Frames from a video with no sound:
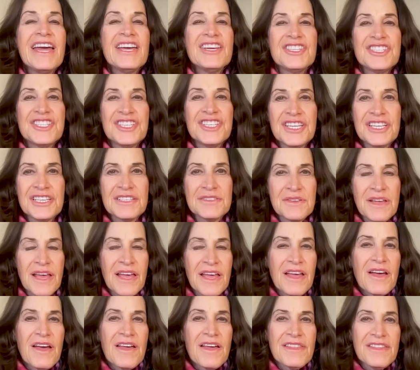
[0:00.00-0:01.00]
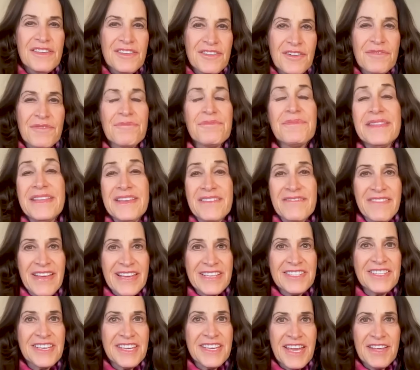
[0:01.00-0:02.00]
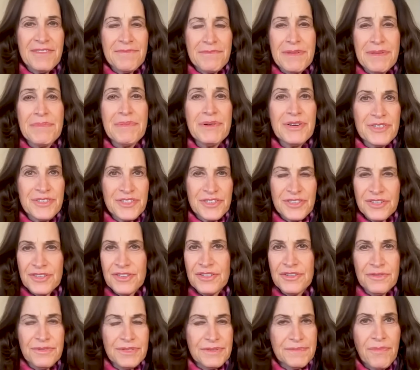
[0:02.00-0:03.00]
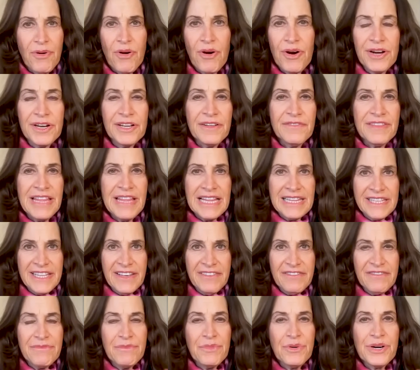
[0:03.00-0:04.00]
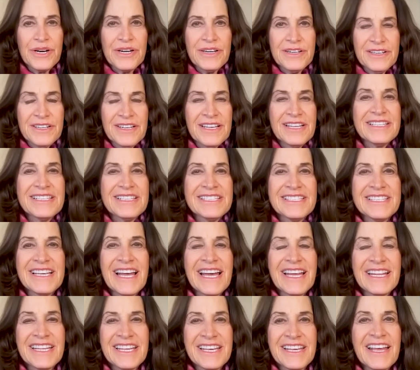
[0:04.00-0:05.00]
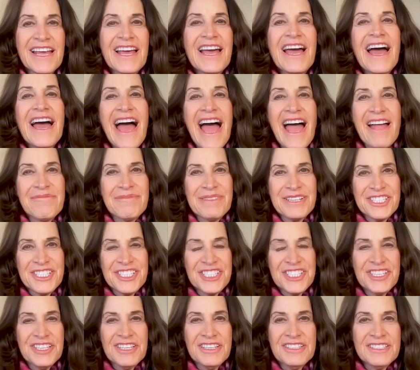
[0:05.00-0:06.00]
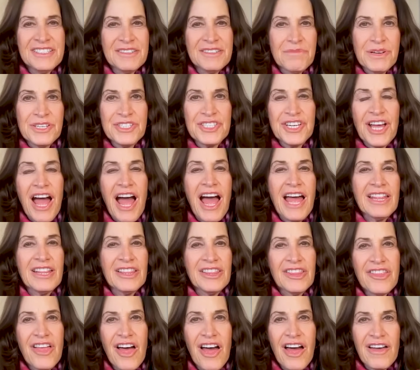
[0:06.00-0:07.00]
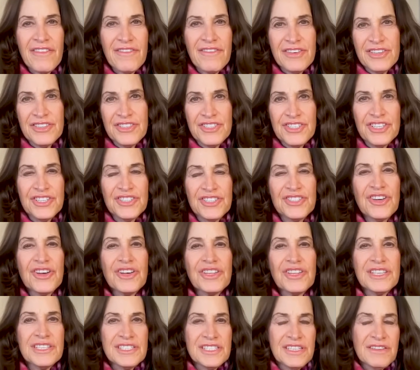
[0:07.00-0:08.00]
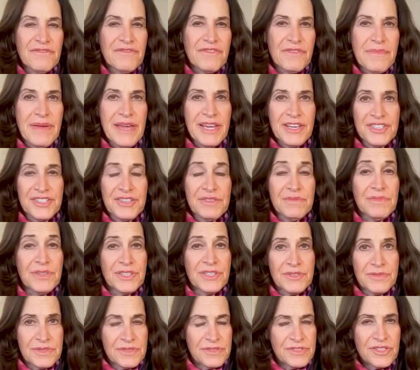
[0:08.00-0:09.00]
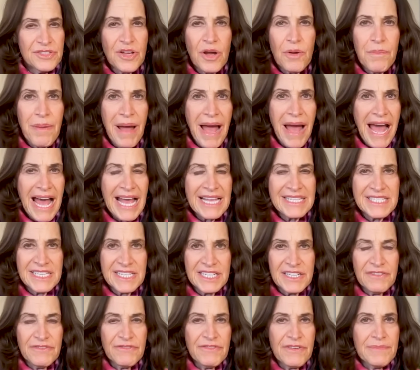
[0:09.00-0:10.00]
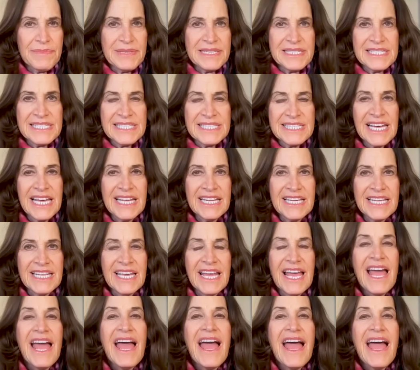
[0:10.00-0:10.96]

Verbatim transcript: She's, you know, the investigate the person who was part of the Liftmore study. And what she did, which I love, is she took this information, which was so positive from the study,